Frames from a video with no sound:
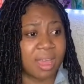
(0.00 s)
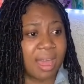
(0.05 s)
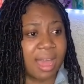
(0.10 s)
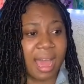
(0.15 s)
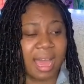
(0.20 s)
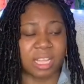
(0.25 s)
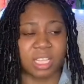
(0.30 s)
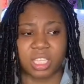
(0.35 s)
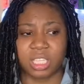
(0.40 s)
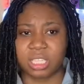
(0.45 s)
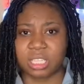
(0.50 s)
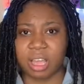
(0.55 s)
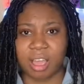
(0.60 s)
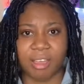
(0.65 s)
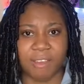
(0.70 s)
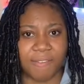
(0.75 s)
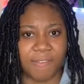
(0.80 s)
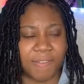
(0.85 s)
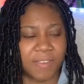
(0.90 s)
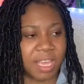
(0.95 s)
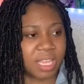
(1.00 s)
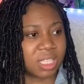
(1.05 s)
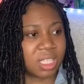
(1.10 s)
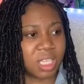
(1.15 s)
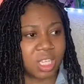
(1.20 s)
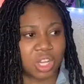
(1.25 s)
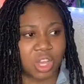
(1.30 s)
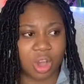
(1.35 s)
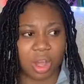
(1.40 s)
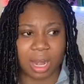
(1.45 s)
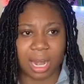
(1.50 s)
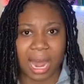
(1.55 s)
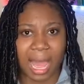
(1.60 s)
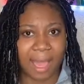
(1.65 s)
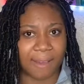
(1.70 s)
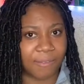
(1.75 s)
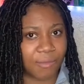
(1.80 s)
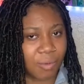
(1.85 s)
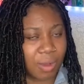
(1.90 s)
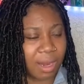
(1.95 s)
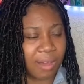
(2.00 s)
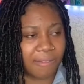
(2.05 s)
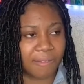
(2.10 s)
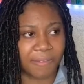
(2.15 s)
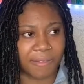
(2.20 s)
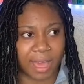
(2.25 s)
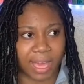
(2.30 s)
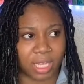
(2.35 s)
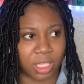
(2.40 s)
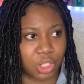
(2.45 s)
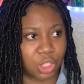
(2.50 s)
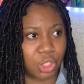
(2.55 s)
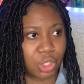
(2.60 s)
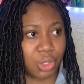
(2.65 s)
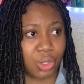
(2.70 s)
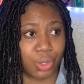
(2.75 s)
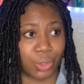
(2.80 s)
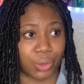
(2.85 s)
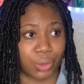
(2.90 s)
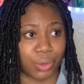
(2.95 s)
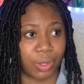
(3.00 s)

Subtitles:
And certain things in your life will affect you.